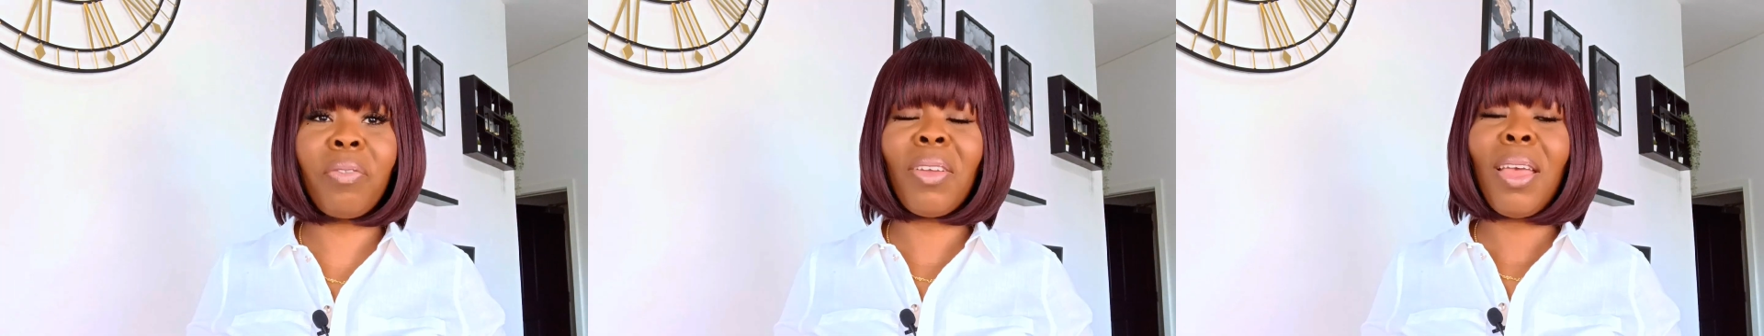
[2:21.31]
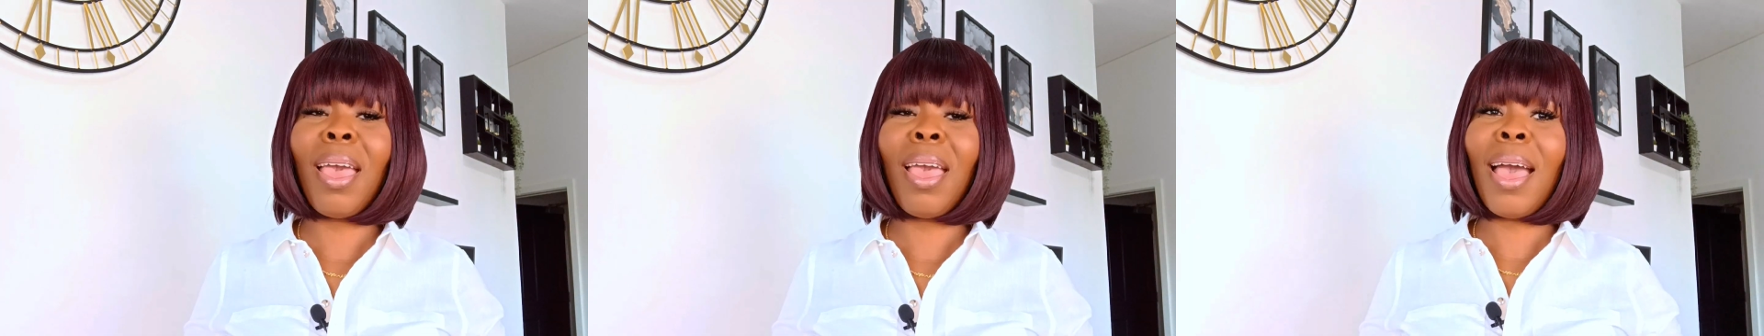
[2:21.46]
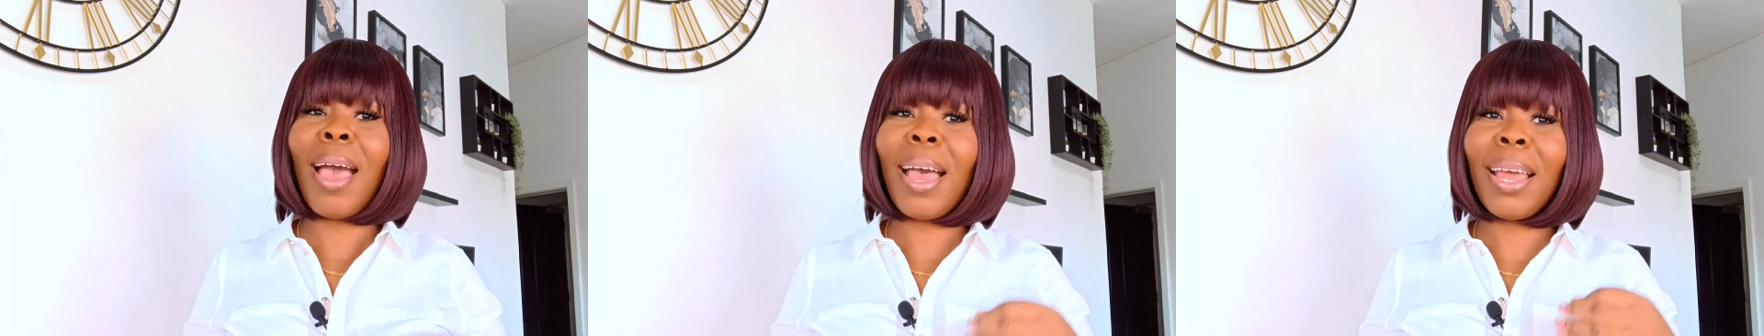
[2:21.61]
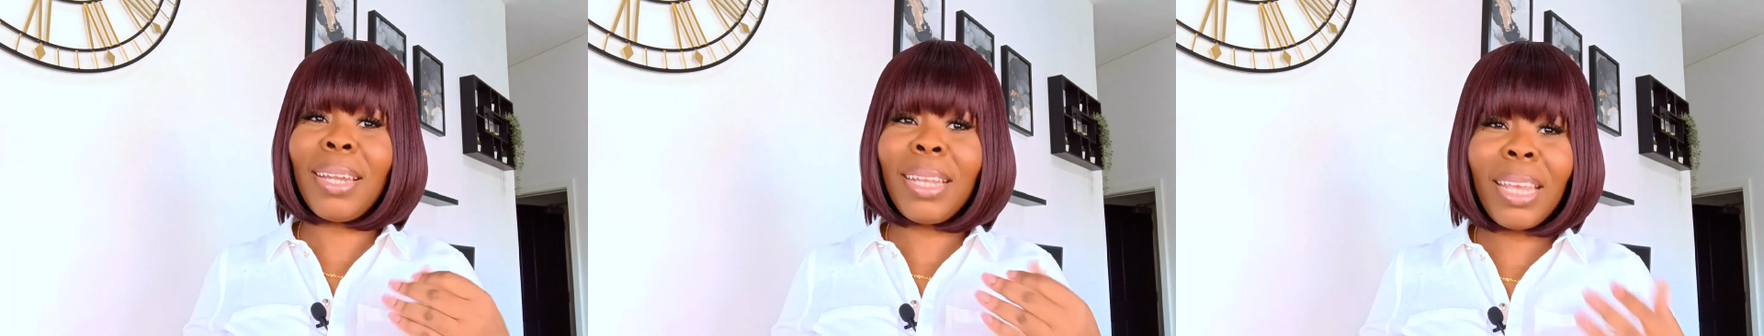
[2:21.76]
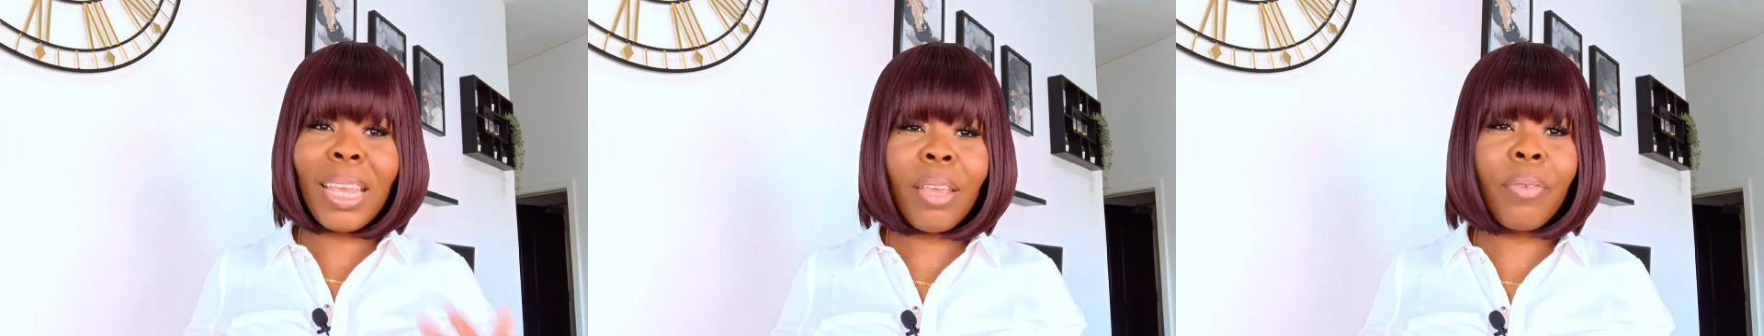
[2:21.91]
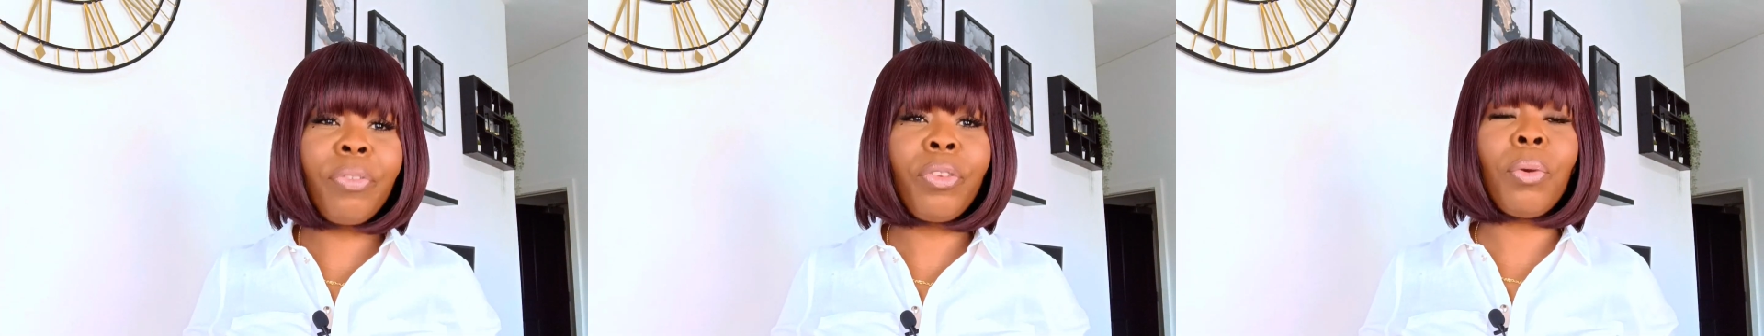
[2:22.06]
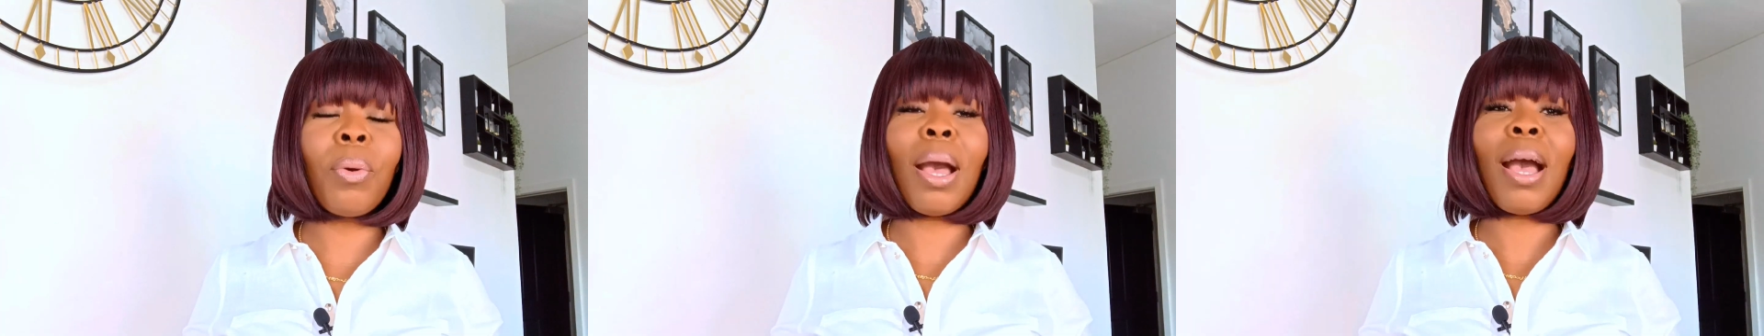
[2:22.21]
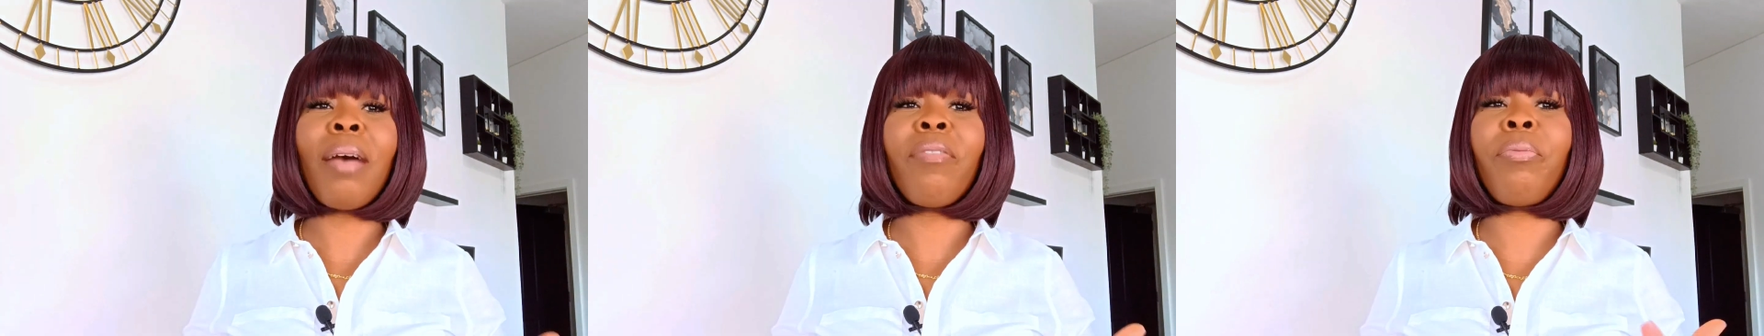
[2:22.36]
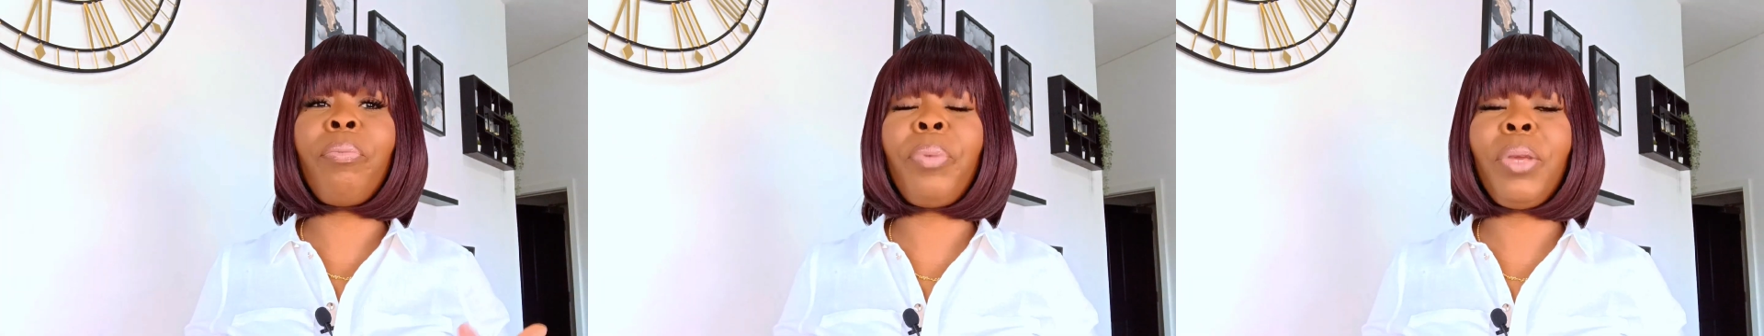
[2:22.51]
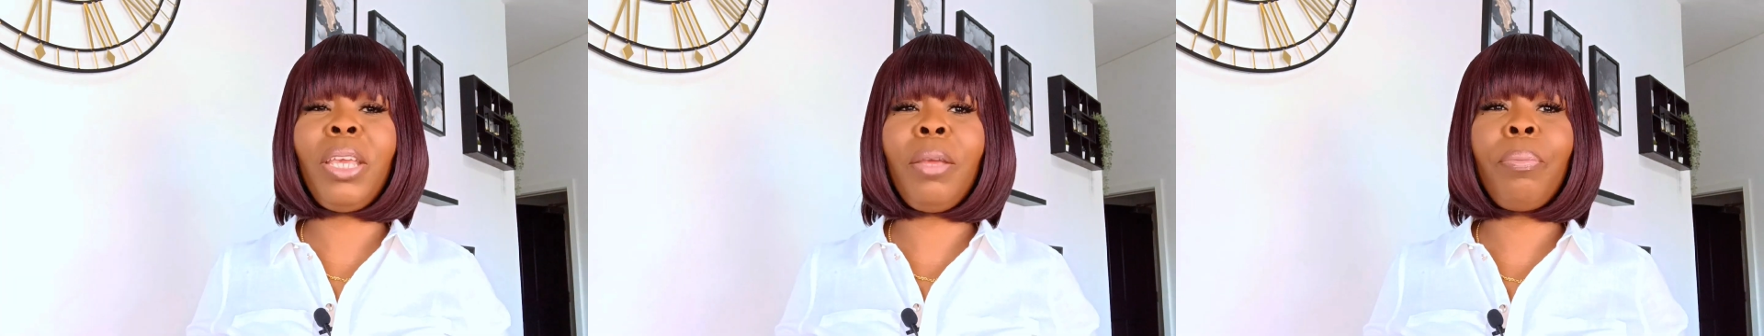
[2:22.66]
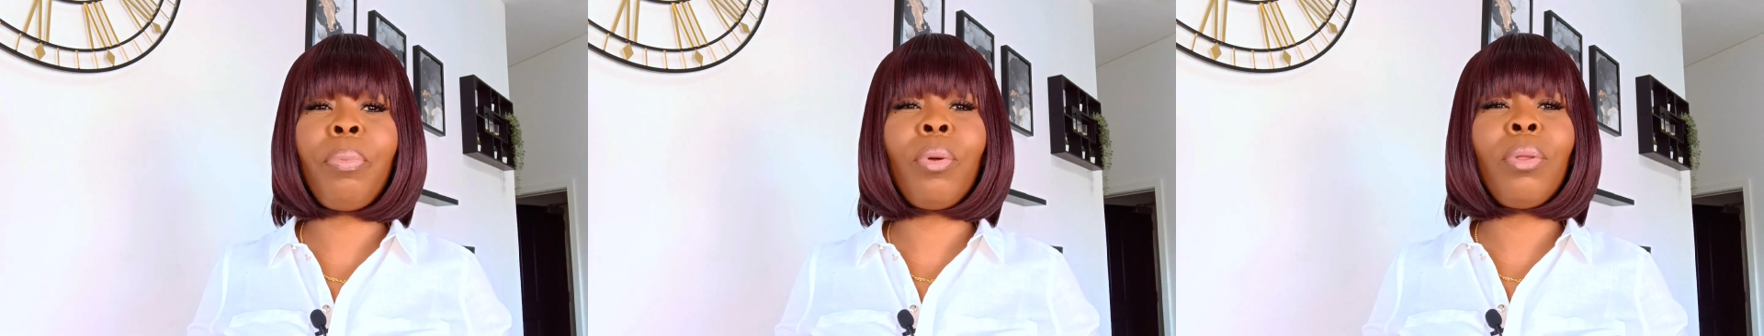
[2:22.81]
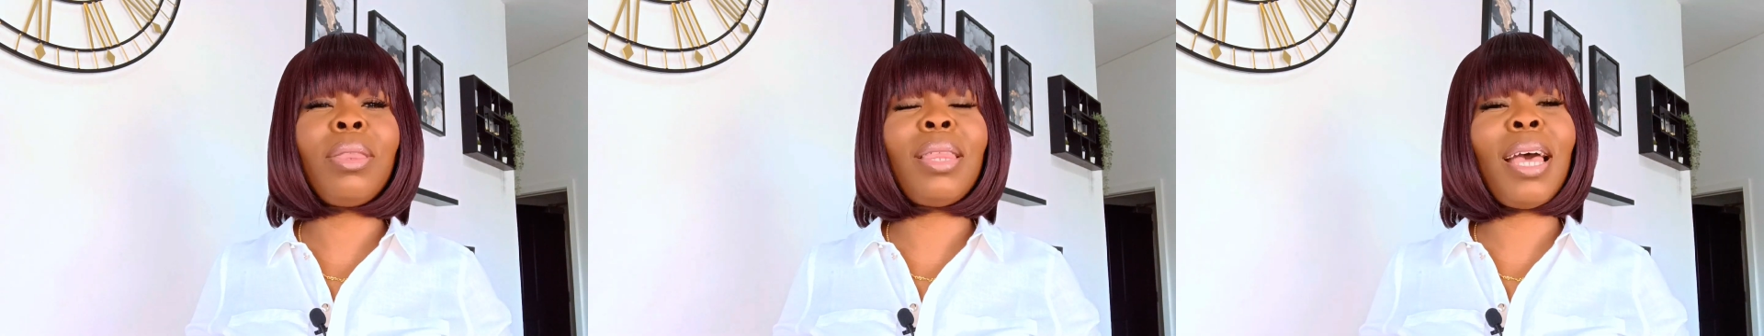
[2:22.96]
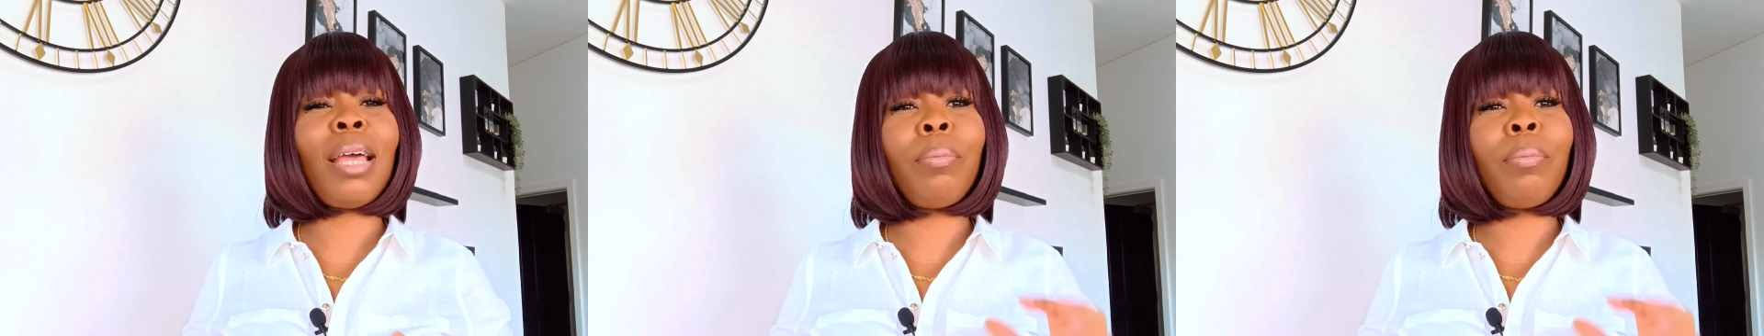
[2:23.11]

And if you have people that